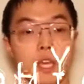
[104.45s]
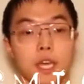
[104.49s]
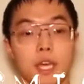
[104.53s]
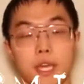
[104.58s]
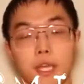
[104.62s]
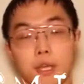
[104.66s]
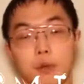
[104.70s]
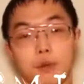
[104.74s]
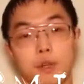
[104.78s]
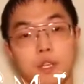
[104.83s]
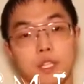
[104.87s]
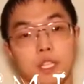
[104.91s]

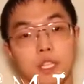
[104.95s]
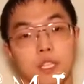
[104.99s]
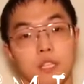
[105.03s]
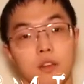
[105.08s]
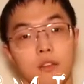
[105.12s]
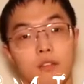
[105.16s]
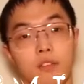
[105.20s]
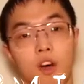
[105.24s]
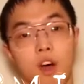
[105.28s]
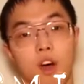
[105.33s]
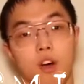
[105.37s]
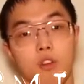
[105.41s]
Increasing
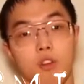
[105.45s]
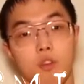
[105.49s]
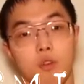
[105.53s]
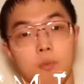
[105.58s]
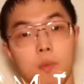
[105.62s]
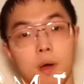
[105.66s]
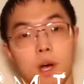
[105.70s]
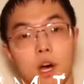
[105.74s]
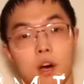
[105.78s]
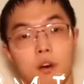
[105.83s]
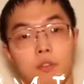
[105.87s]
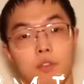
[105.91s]
the
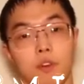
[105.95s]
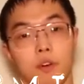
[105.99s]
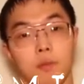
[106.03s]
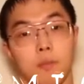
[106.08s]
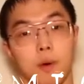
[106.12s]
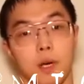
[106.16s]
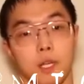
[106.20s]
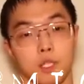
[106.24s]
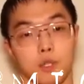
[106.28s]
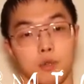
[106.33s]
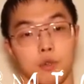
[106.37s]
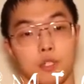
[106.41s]
volume of a
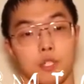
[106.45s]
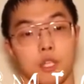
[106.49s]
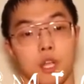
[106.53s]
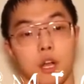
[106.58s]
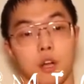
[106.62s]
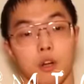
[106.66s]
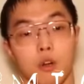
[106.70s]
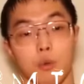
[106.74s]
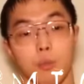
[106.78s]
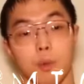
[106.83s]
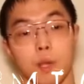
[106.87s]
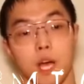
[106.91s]
muscle's
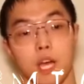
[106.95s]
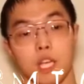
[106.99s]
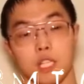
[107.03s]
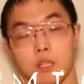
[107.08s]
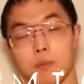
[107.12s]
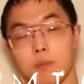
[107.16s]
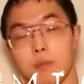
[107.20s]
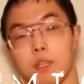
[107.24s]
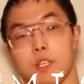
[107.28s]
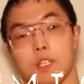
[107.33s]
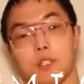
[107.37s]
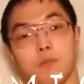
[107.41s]

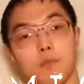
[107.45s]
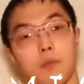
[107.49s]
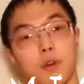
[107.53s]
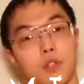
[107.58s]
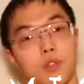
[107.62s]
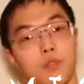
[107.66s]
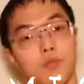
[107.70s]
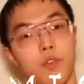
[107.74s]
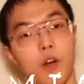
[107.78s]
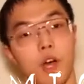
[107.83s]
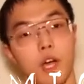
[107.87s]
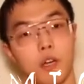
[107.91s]
sarcoplasm is
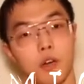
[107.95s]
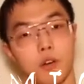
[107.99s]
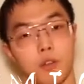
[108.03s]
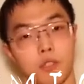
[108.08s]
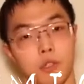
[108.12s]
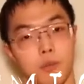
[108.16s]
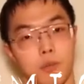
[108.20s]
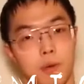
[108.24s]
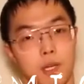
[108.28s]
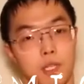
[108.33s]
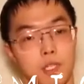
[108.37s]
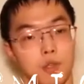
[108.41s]
most vital
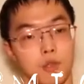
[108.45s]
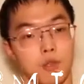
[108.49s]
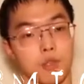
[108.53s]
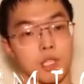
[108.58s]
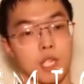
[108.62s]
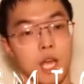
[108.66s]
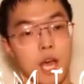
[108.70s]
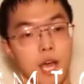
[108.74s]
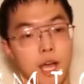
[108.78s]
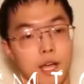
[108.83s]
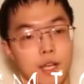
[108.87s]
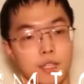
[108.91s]
to muscle
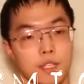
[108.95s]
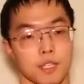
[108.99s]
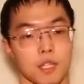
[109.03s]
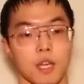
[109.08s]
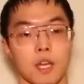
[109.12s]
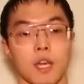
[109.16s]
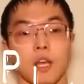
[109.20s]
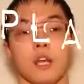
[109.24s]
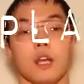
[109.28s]
size.